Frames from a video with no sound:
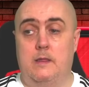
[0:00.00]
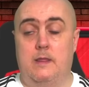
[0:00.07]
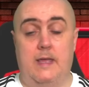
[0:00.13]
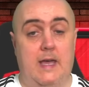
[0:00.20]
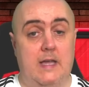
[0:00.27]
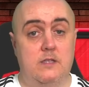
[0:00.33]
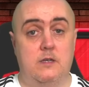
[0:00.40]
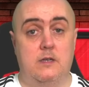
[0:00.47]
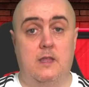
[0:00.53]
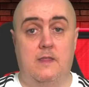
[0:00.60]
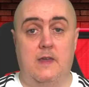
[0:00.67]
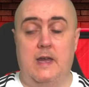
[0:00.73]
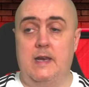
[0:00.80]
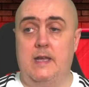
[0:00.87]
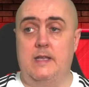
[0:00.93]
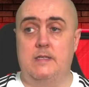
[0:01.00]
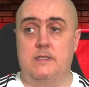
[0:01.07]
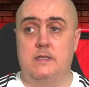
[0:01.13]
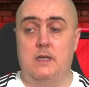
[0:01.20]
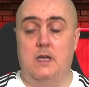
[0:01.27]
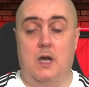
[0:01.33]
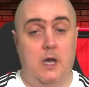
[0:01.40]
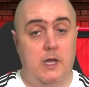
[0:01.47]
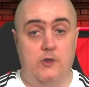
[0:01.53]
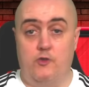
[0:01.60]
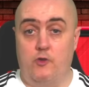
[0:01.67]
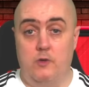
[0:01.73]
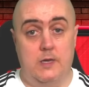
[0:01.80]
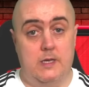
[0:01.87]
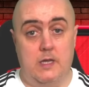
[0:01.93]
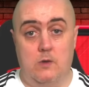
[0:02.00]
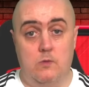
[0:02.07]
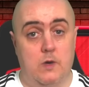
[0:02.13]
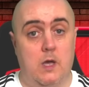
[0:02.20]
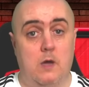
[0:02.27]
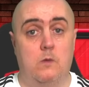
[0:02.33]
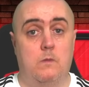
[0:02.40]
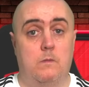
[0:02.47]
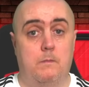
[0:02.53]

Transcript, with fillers: The answer to that is, I truly don't know.